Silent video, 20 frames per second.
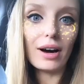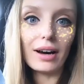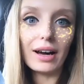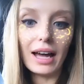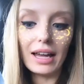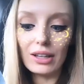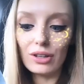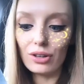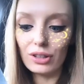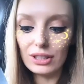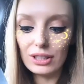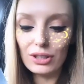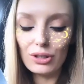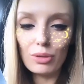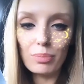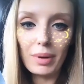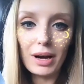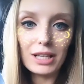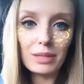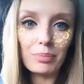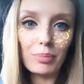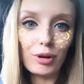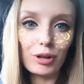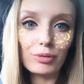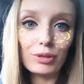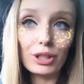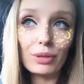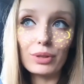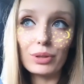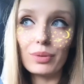I got a new passport,
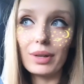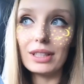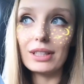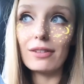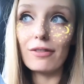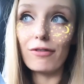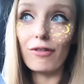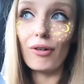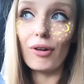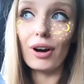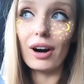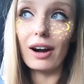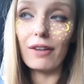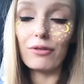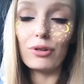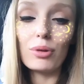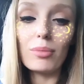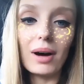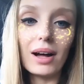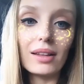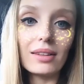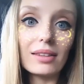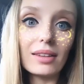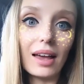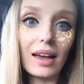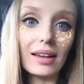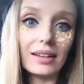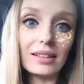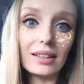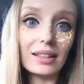which I was waiting for a few months,
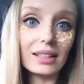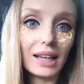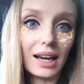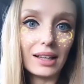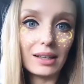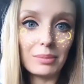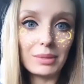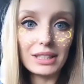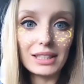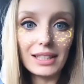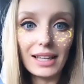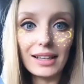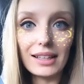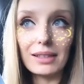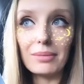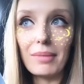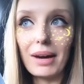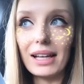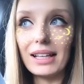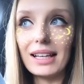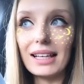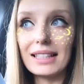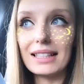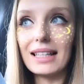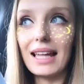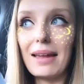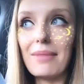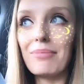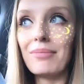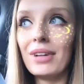and it had a mistake in my last
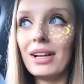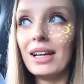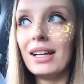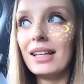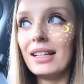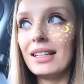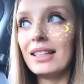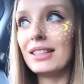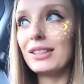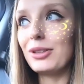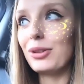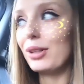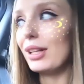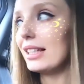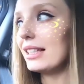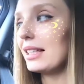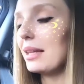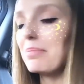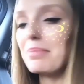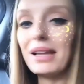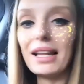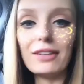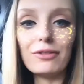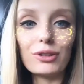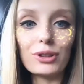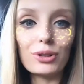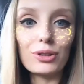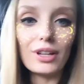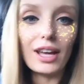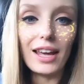name. So that's the plan for
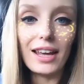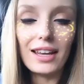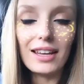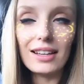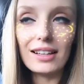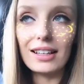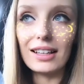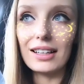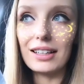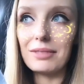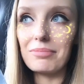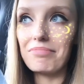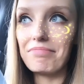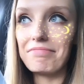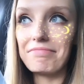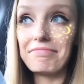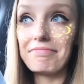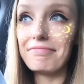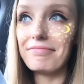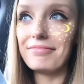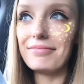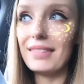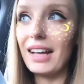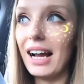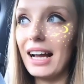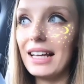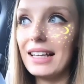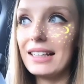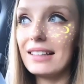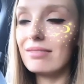today.
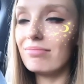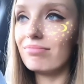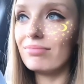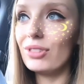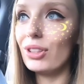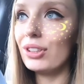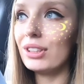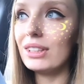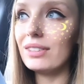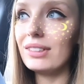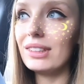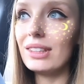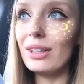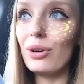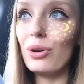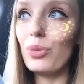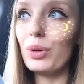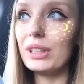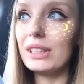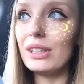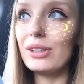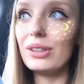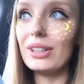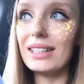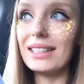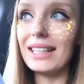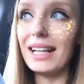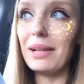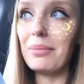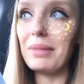I don't even know what they're gonna
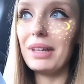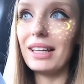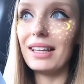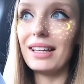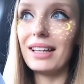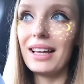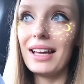tell me.